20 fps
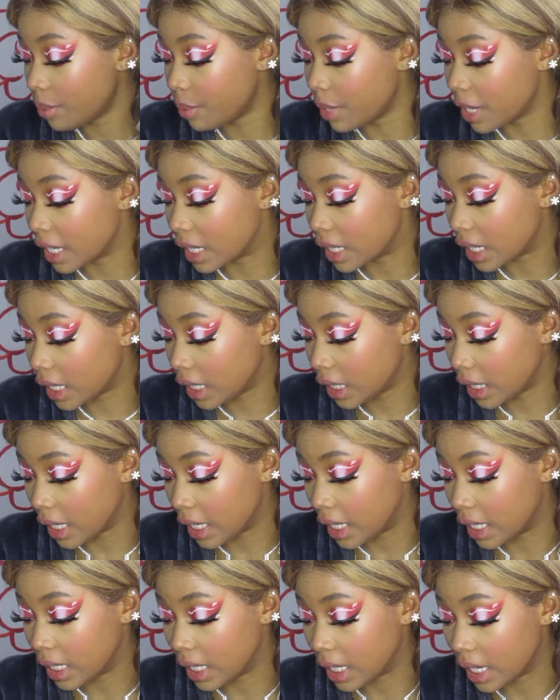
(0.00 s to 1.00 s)
because that's
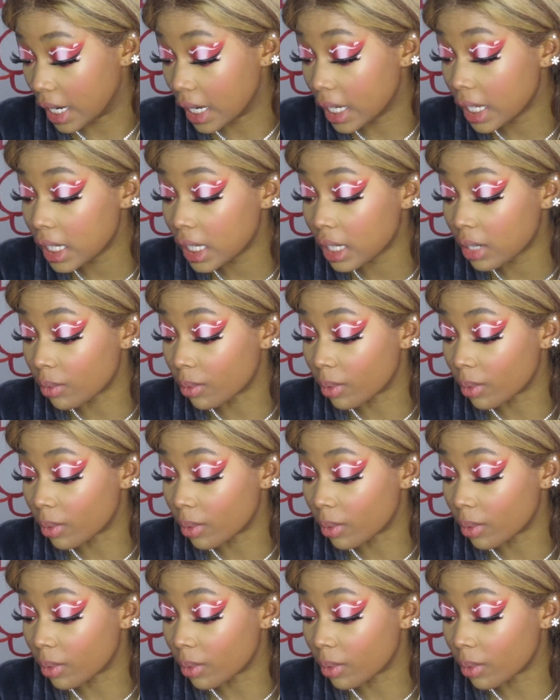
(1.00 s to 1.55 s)
easiest,